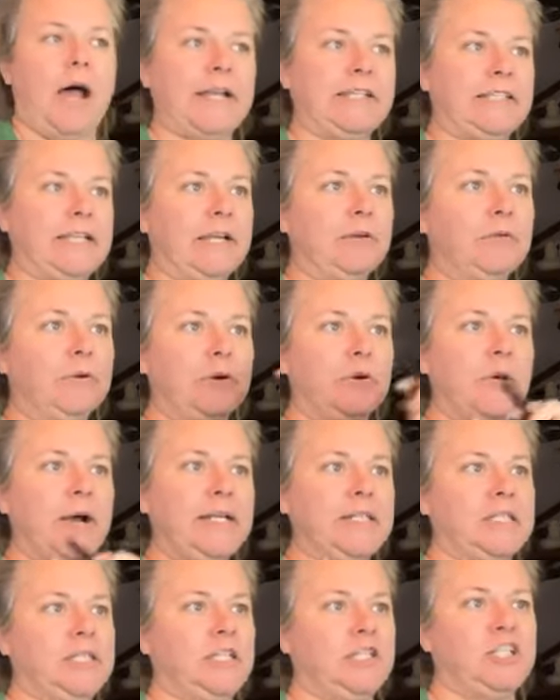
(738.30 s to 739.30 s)
I did
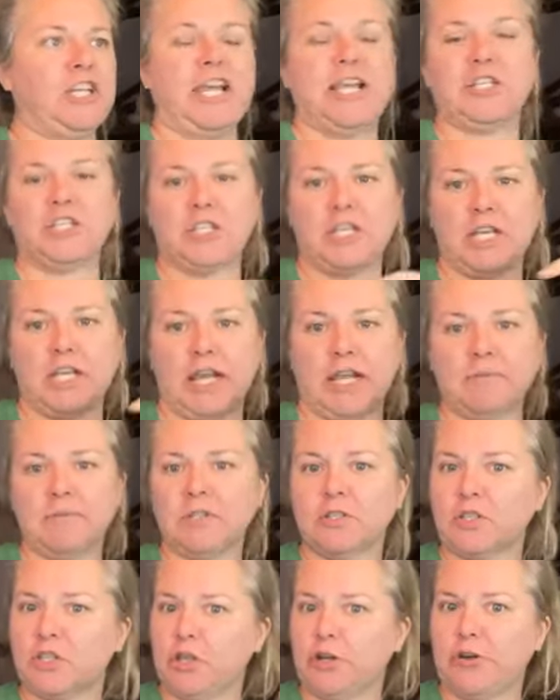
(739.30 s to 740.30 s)
request to change the name
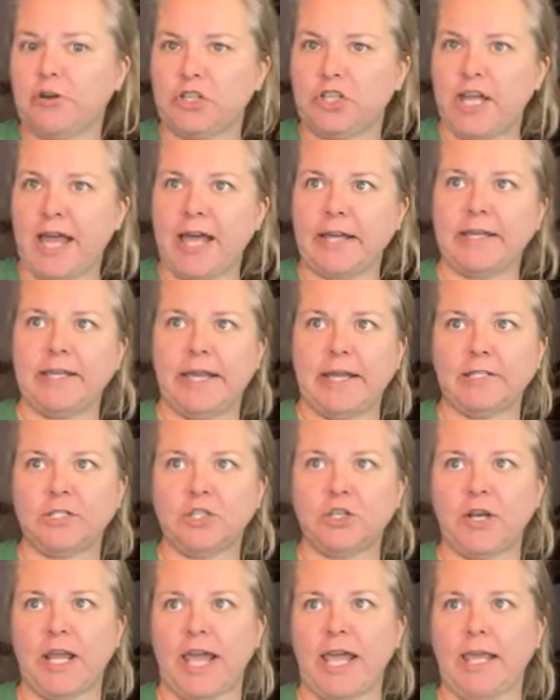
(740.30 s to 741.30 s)
of the Sugar Shack
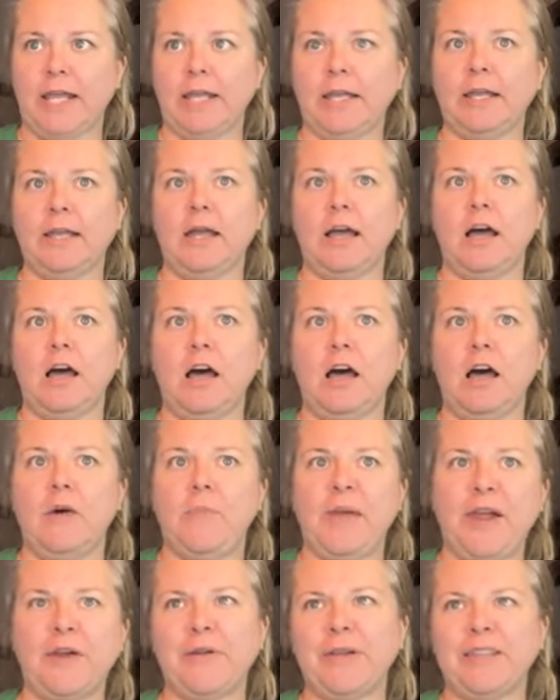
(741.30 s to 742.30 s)
yesterday.
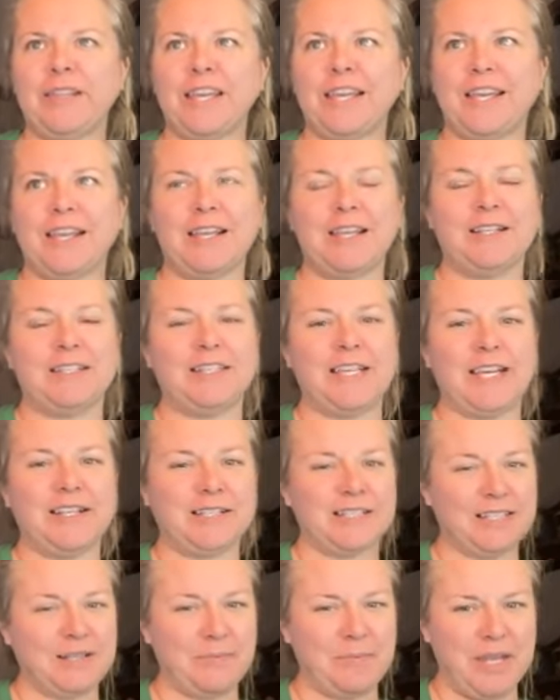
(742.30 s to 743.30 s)
Apparently, it
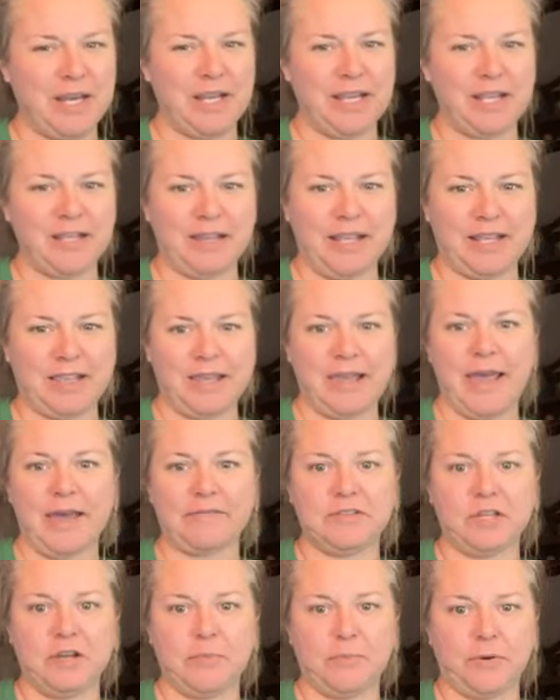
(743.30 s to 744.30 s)
takes a minute, like they
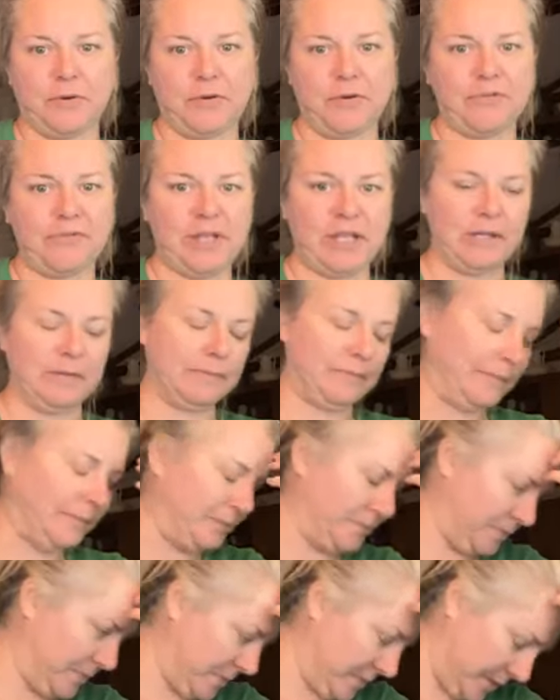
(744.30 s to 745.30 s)
have to approve it.
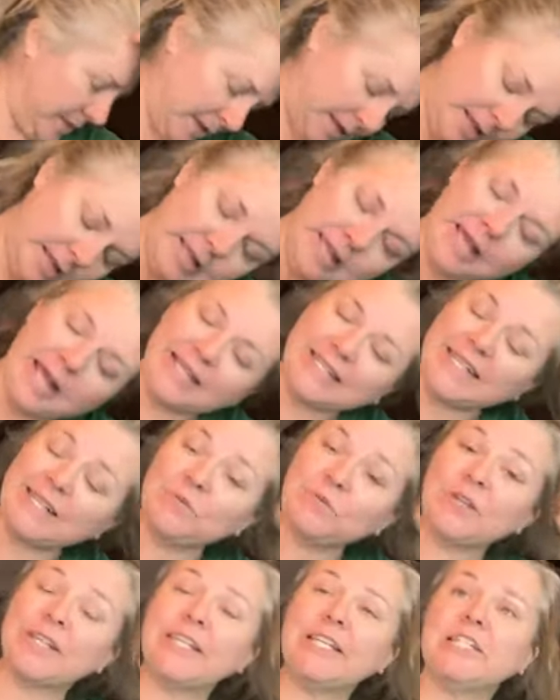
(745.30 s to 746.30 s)
I
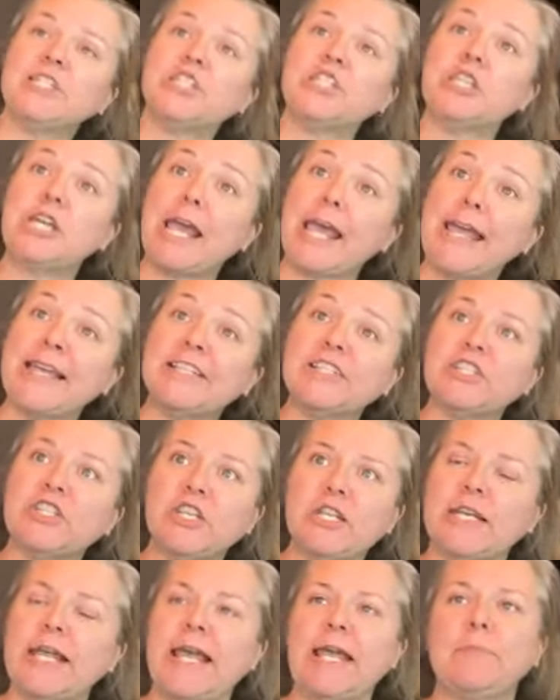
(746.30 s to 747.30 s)
didn't really
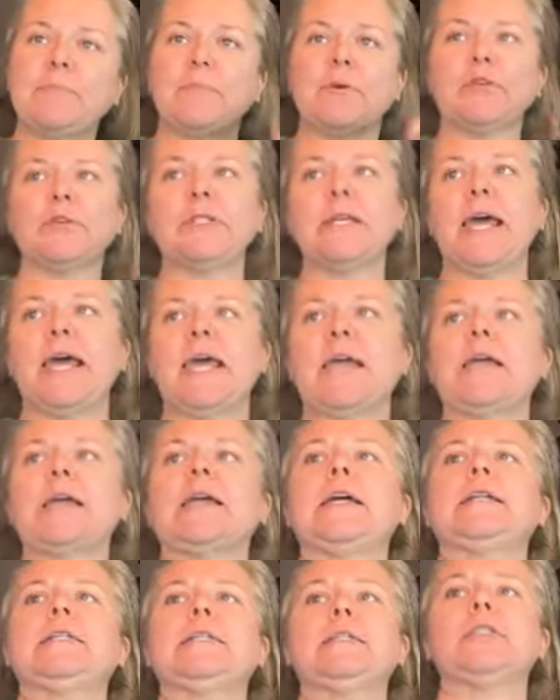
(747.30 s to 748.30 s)
change the name per
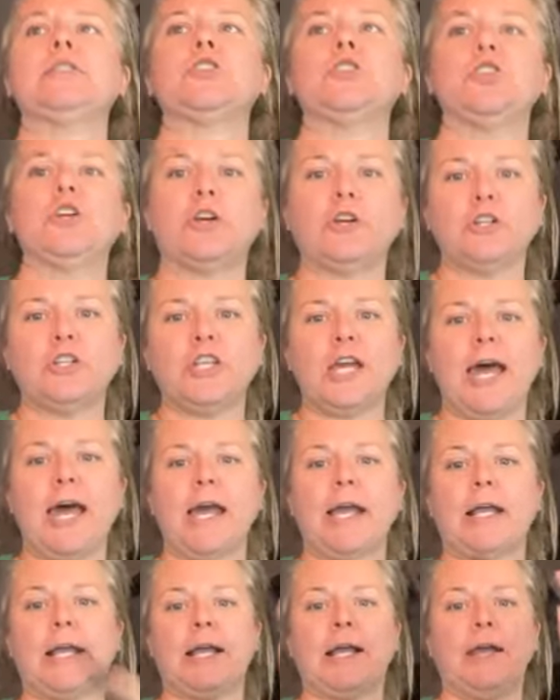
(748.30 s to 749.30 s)
se. It's the Sugar
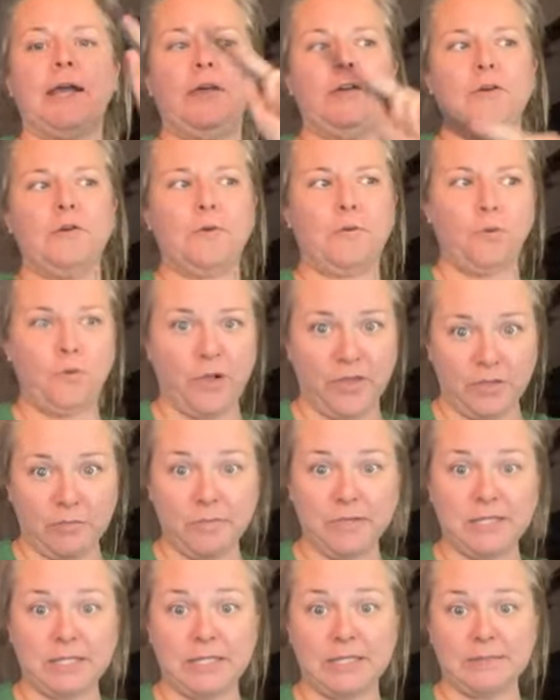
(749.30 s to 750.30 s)
Shack
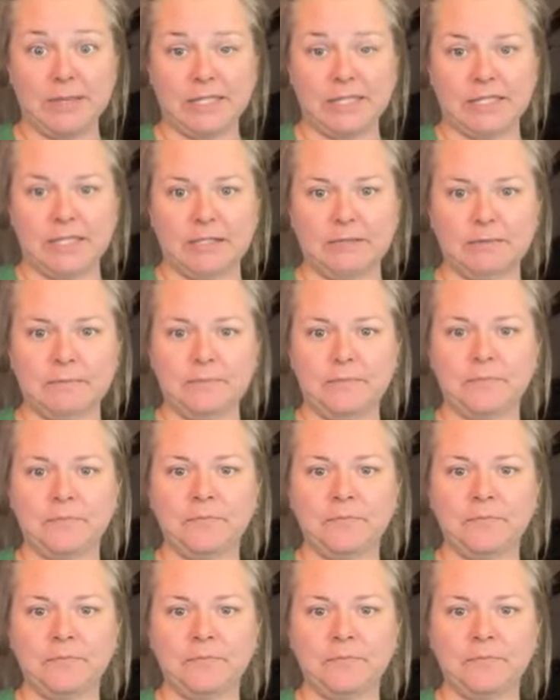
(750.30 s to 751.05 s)
with Mrs. Munson.